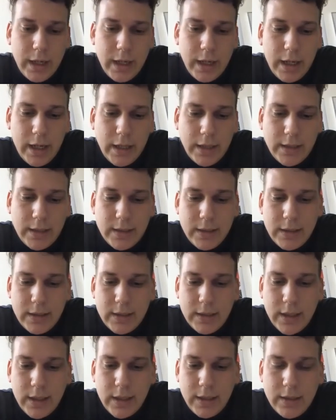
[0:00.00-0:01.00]
at
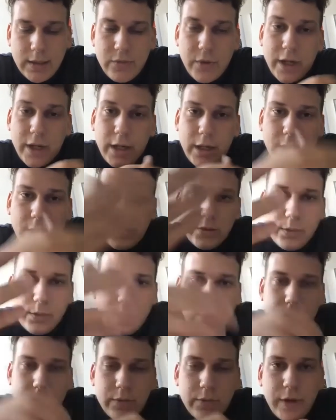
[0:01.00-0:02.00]
the way
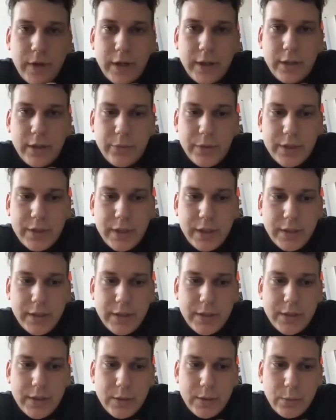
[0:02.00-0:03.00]
to the final
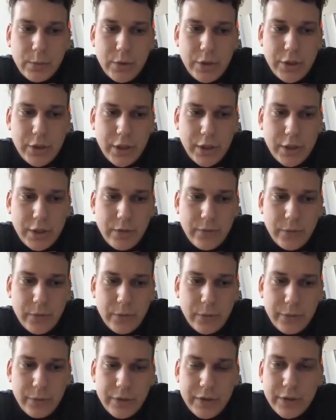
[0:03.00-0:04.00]
results, we change it
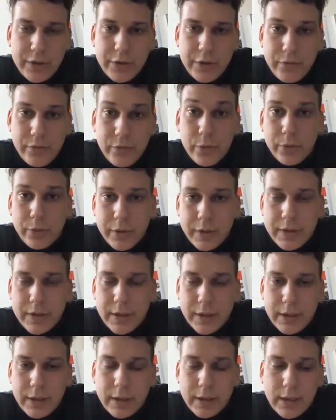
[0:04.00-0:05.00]
for research for
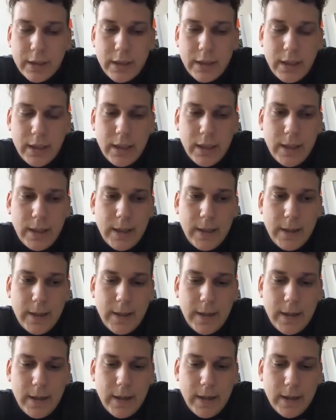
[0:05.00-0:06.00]
design,
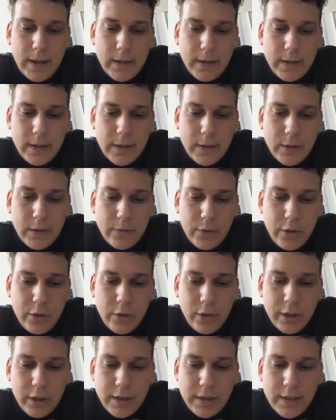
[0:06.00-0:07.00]
and we
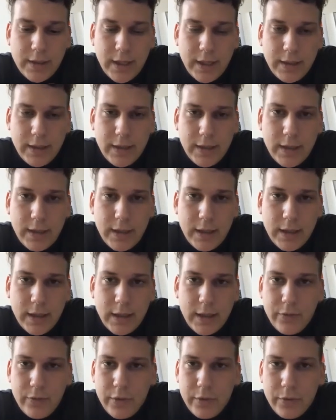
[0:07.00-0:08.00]
collected data
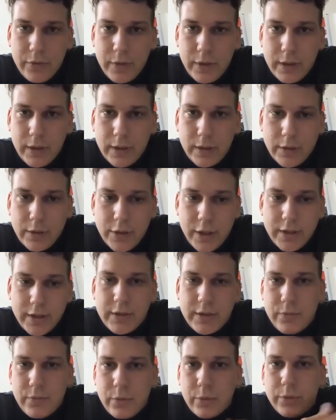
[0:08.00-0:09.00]
and everything
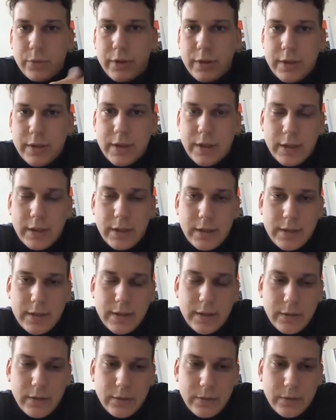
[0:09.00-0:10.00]
just for the design
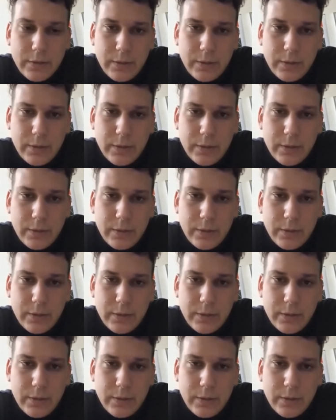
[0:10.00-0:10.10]
itself,